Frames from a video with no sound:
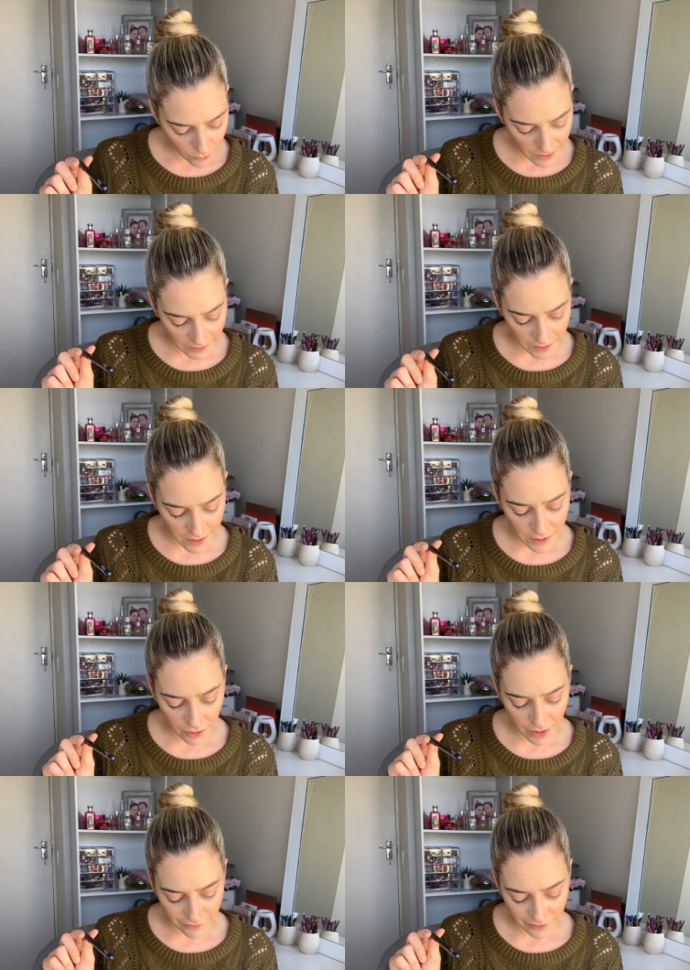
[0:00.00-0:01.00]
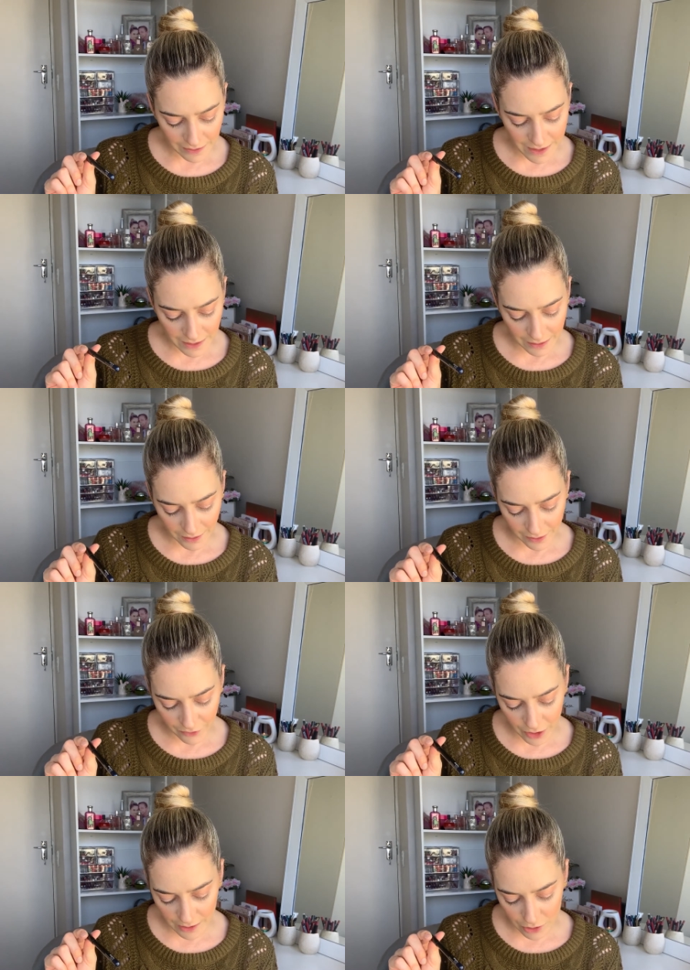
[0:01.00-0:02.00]
formula glides on effortlessly,
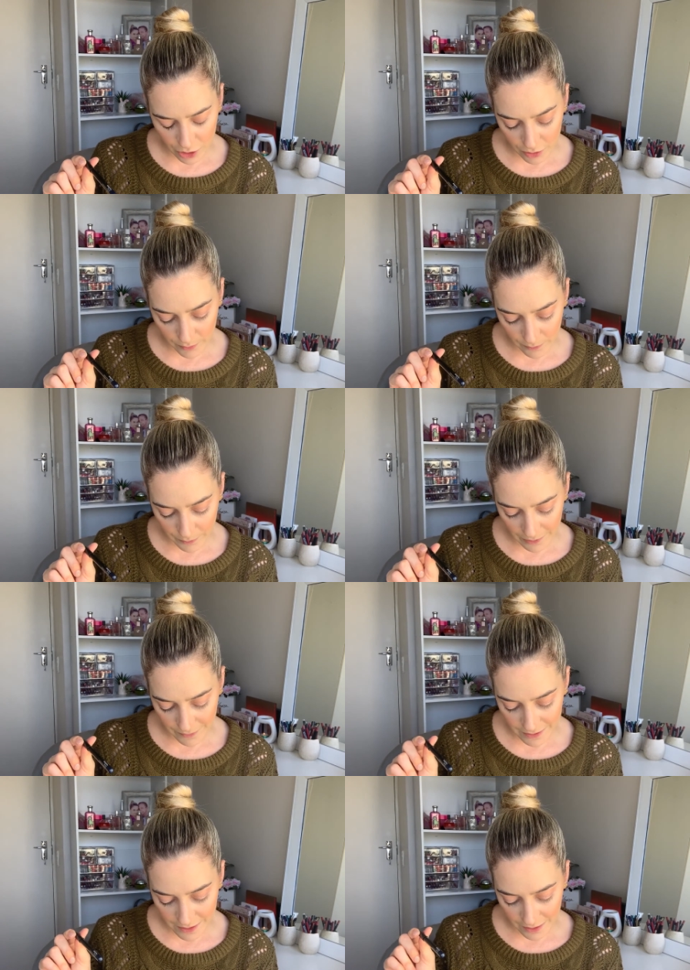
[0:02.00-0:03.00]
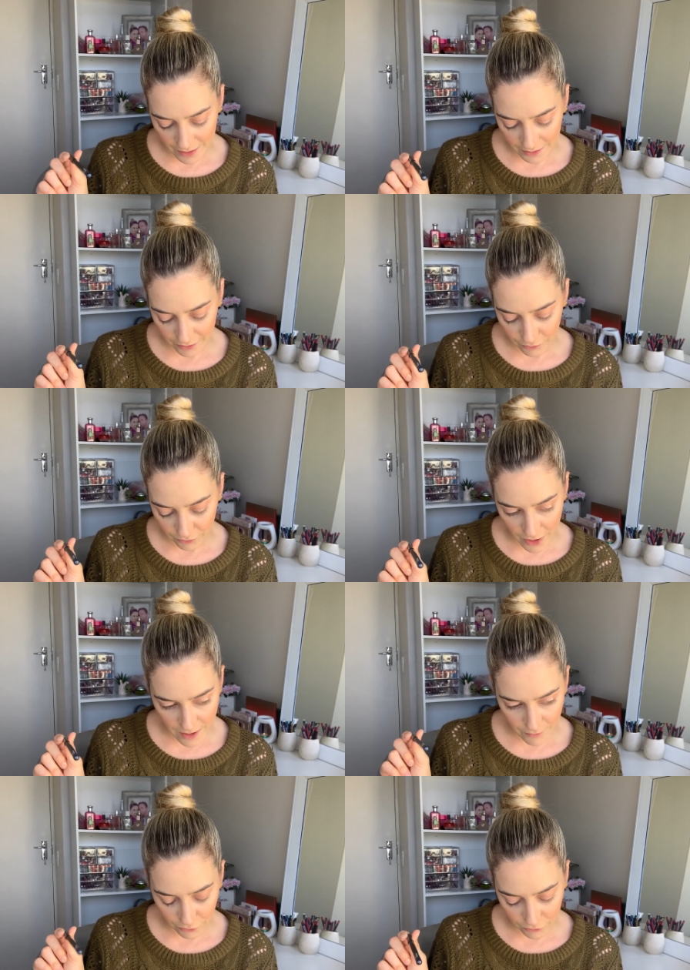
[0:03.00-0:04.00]
delivering durable pigment that can
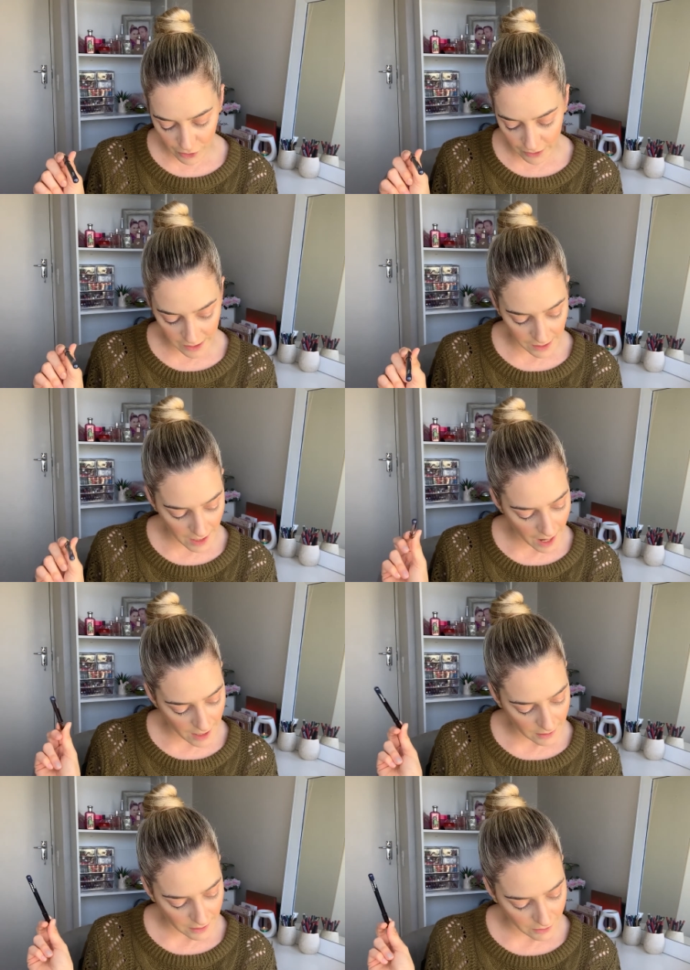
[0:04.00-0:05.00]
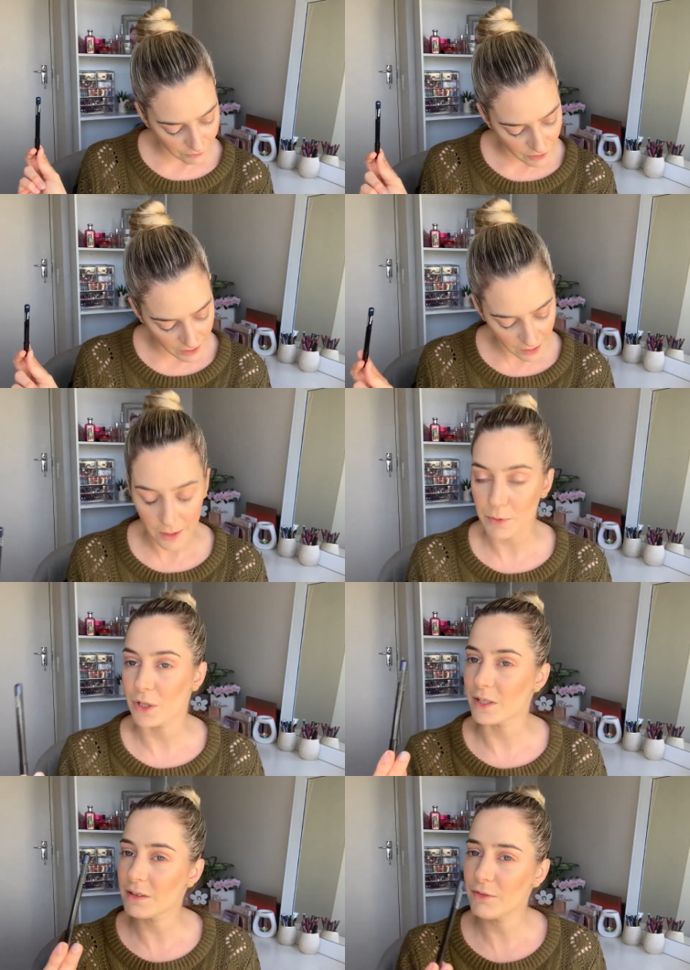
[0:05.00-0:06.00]
frame, fill in, and define the lip.
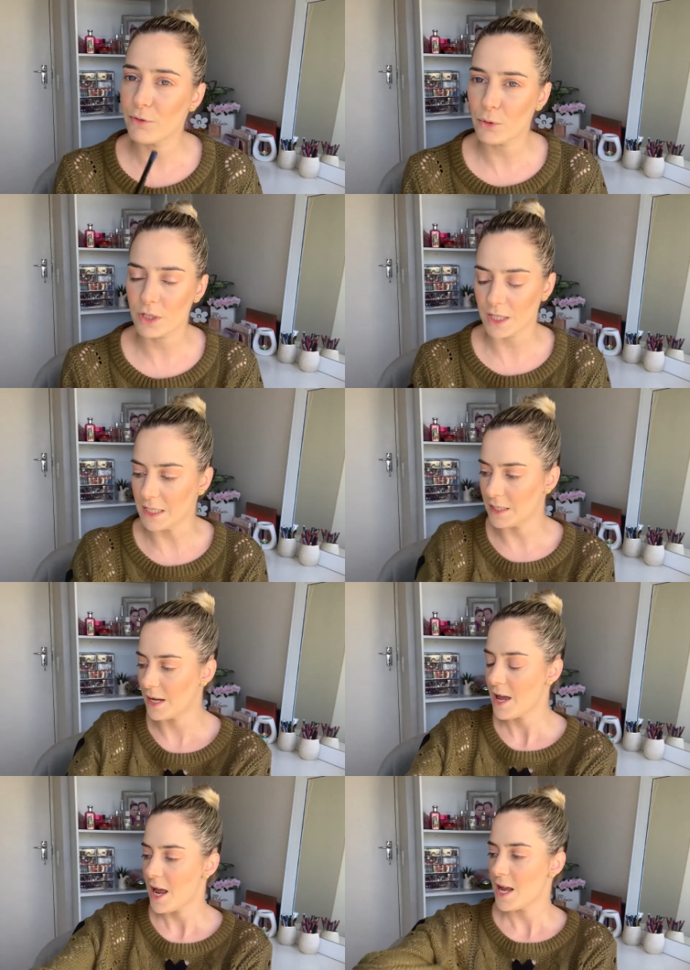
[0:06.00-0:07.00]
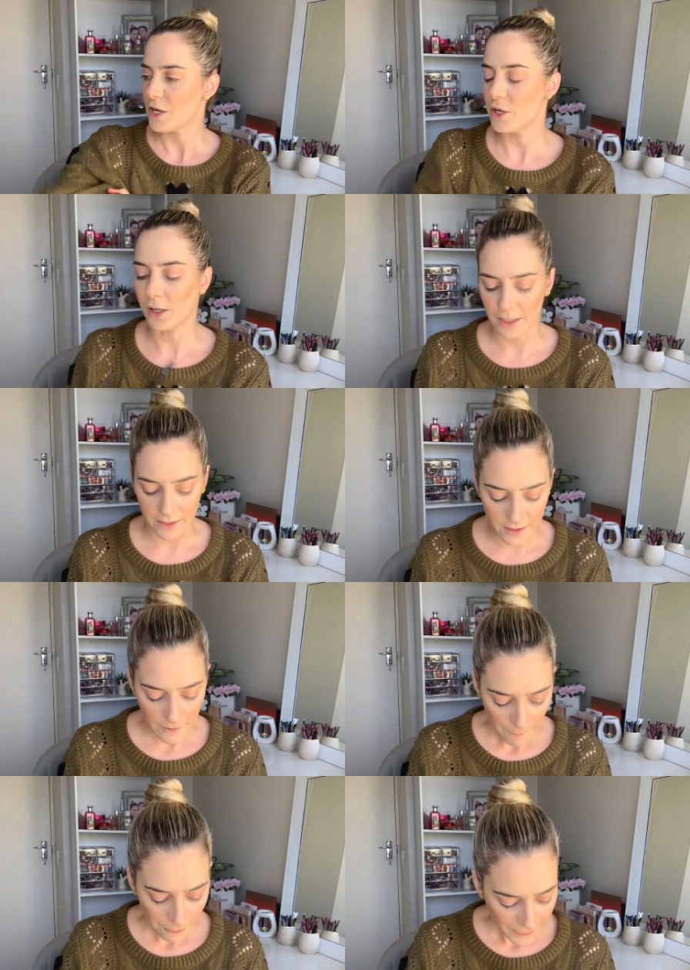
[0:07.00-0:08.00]
So this is fourteen
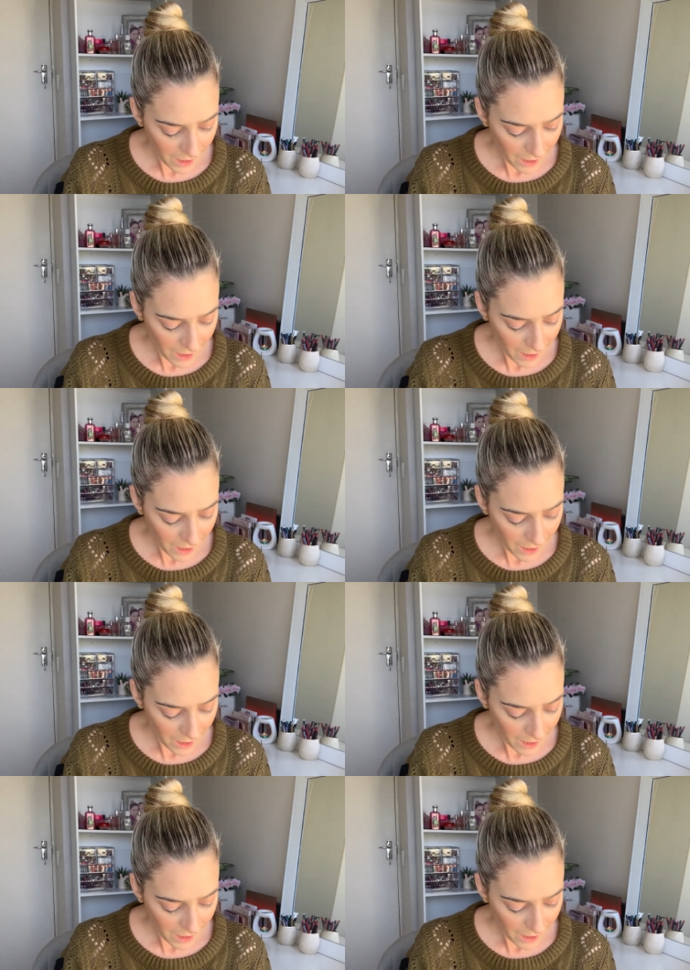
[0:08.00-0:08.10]
dollars.